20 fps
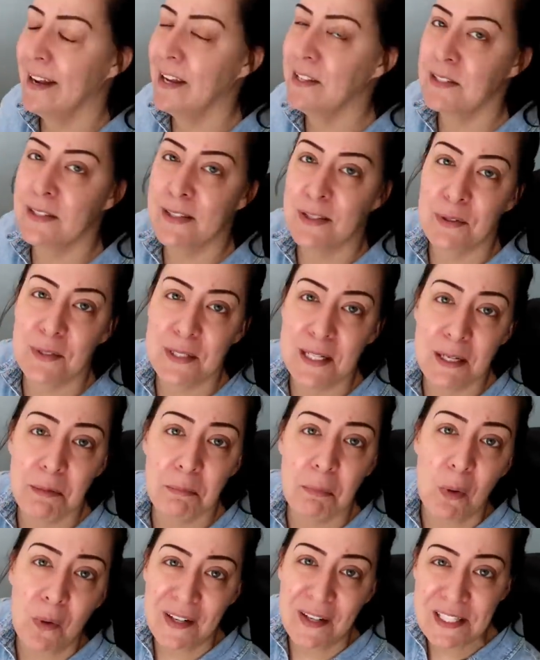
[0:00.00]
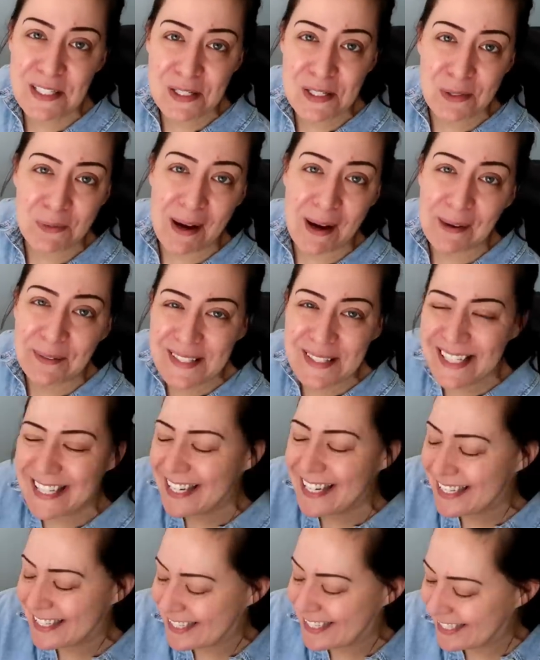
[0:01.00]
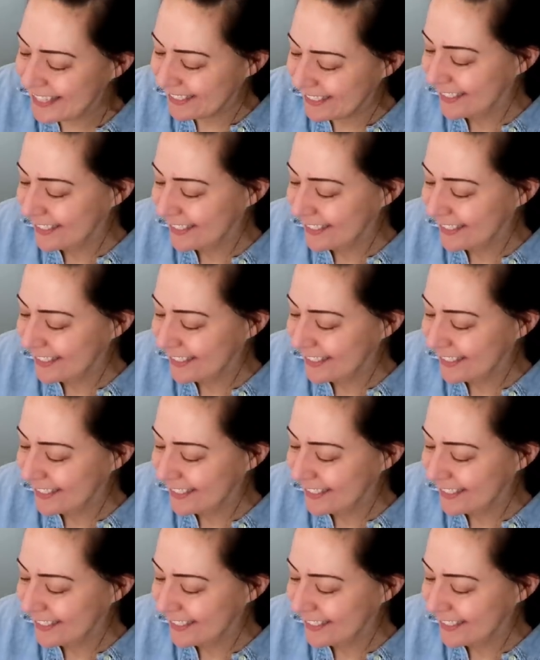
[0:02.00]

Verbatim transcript: It's thirteen point two ounces.